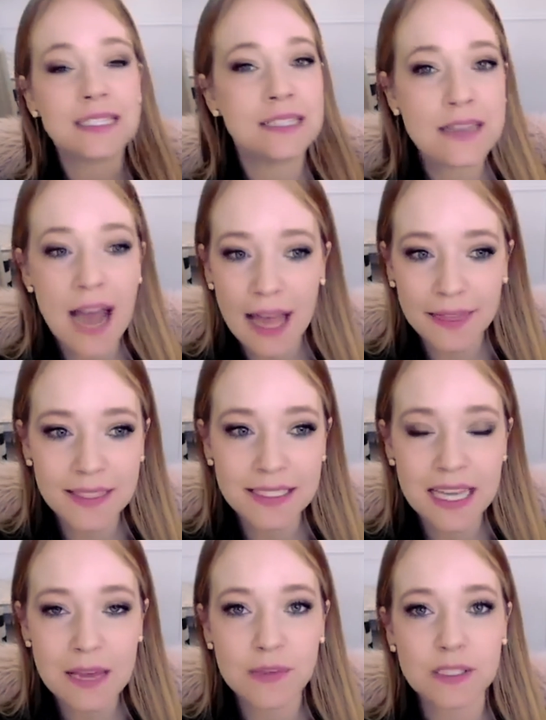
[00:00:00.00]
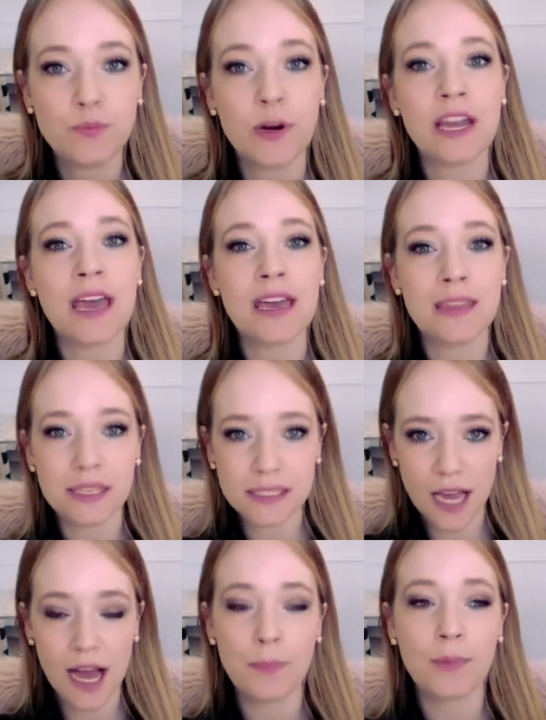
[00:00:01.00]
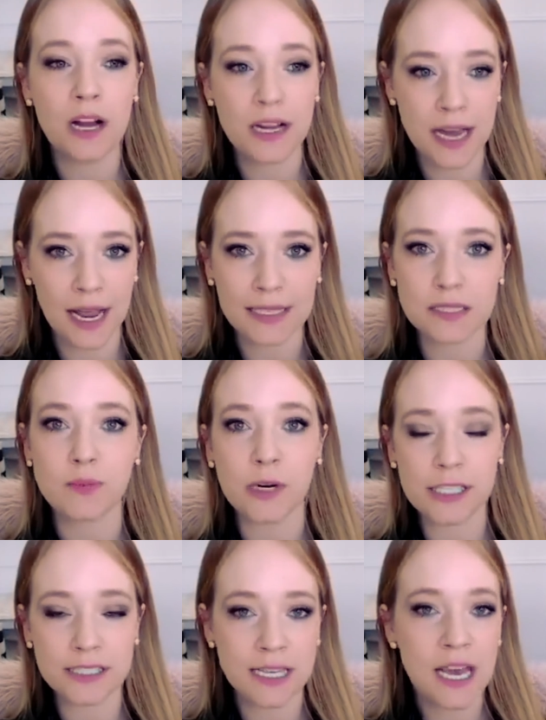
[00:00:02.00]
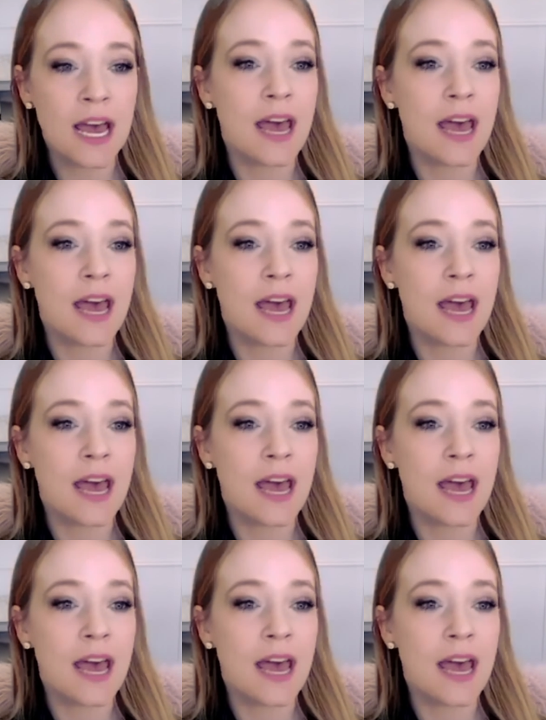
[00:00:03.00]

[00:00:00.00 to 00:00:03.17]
not the same as bringing in the top gun experts.